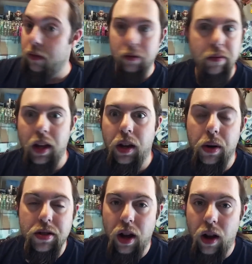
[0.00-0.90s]
they of
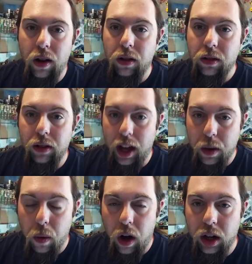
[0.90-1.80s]
course all like
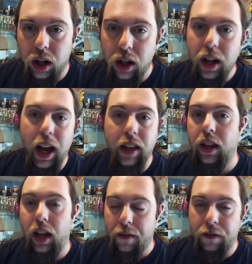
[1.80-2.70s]
water, and they're
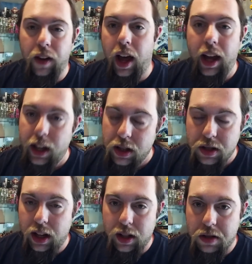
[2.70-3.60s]
like flying.
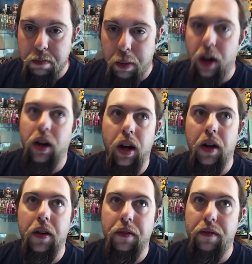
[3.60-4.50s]
It's part
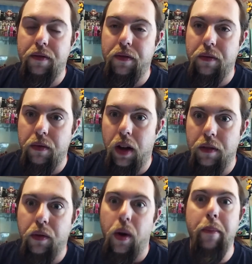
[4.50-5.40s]
of
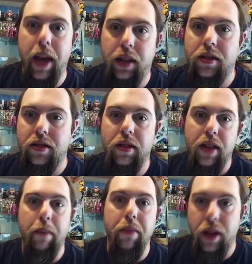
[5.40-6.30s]
what makes
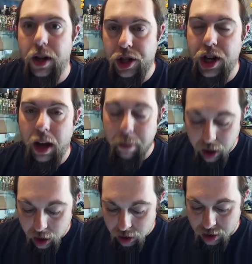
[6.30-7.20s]
them their gem.
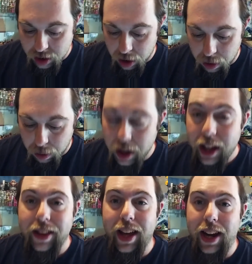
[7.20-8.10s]
So
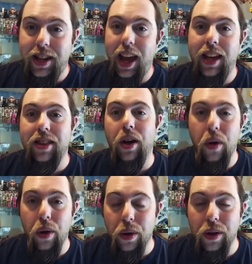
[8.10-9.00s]
they take the
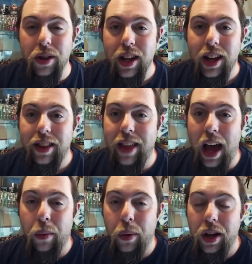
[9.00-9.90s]
hole
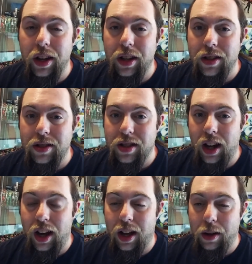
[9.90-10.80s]
that was
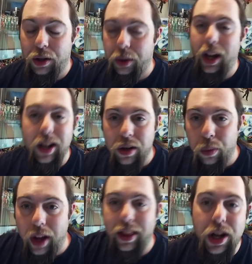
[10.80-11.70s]
created
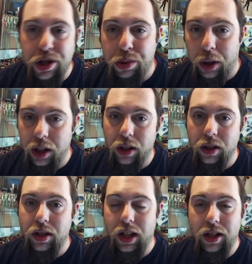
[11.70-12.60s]
when they
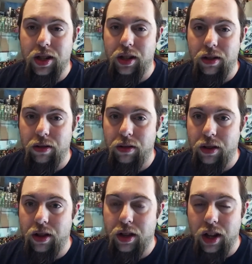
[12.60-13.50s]
drilled
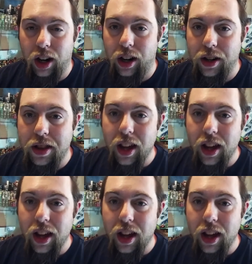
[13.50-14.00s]
into the earth,